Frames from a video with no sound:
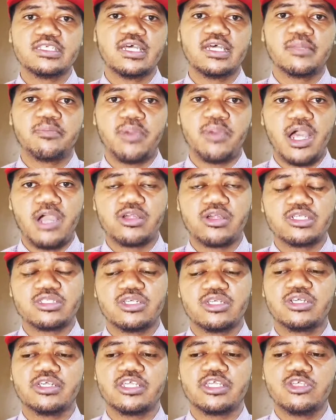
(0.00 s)
that powers
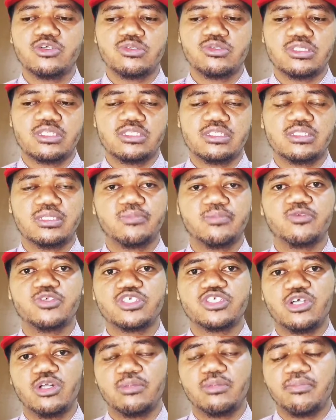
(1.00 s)
our ecosystem,
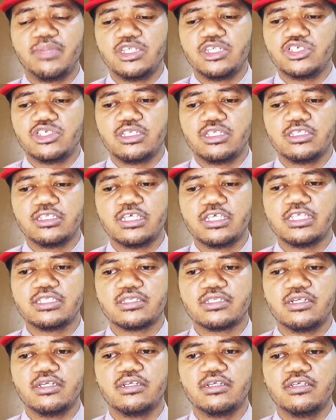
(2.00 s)
which I'll mention
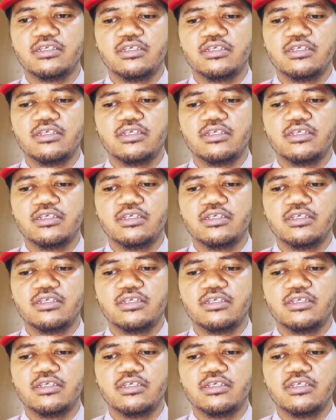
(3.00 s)
later.